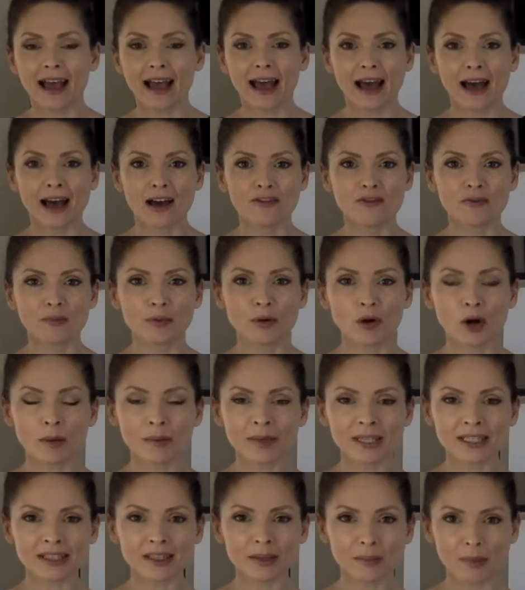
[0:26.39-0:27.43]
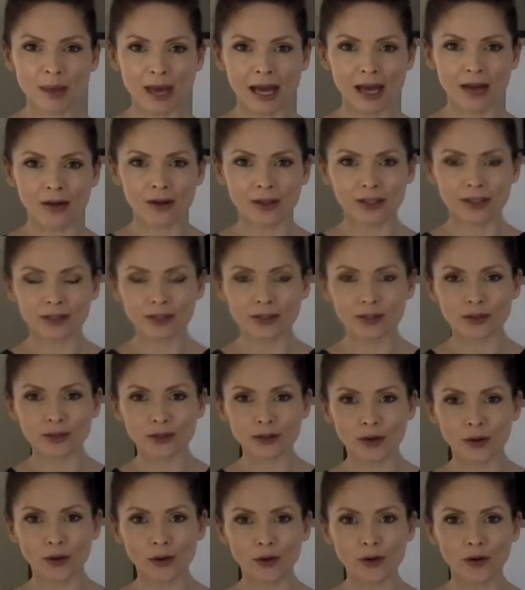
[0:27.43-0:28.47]
have promised the parents
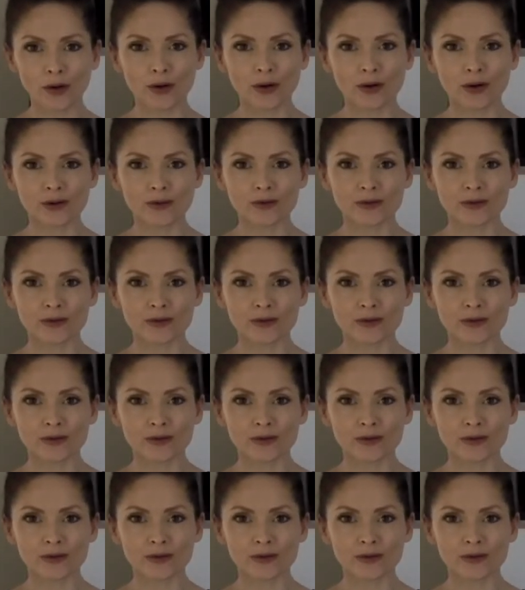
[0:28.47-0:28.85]
of